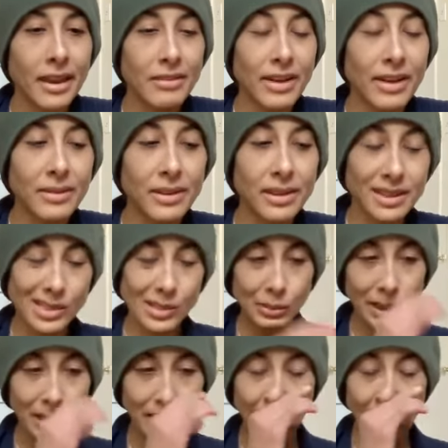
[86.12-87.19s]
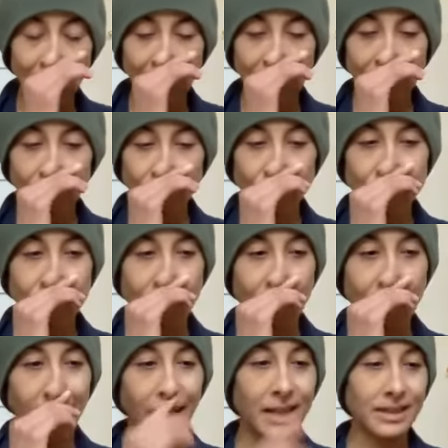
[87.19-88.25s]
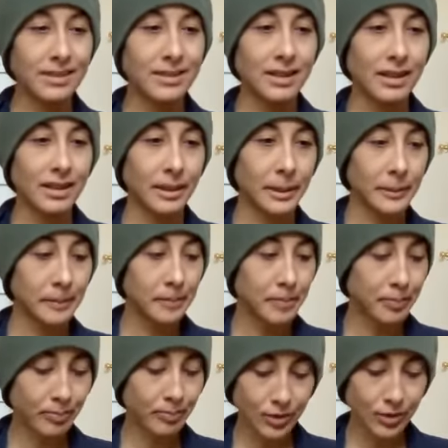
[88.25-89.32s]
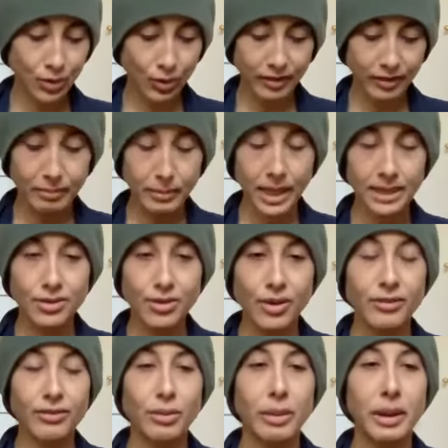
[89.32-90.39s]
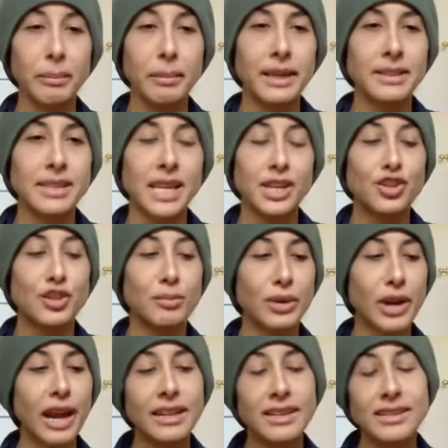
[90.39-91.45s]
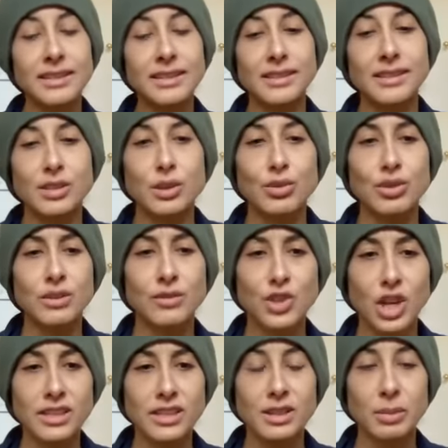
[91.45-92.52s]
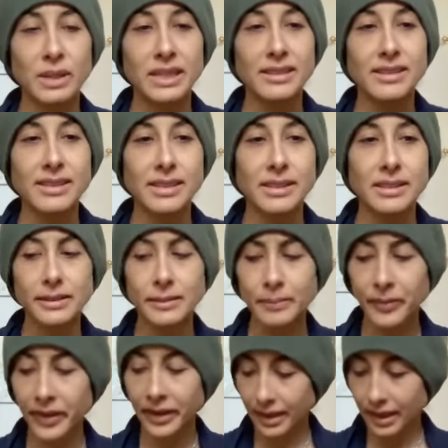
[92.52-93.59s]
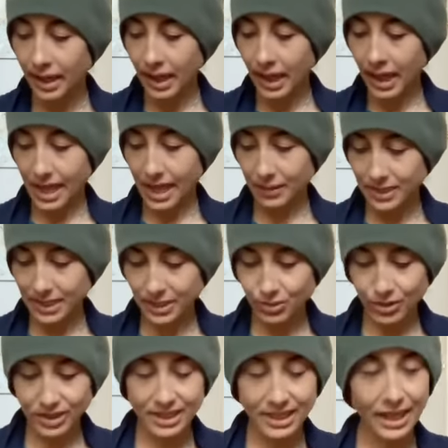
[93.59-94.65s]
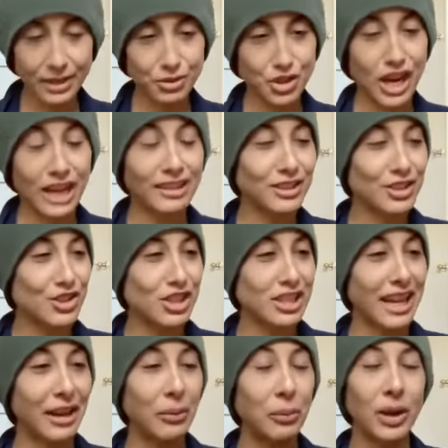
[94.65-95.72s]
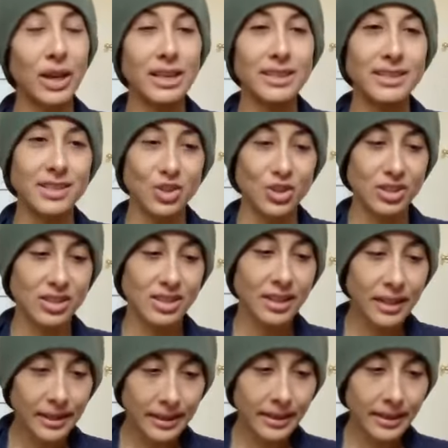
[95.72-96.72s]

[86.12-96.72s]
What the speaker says: I found that this week I used that as the sort of mantra for my meditation practice, this notion of just be still. And it was interesting how challenging that was, just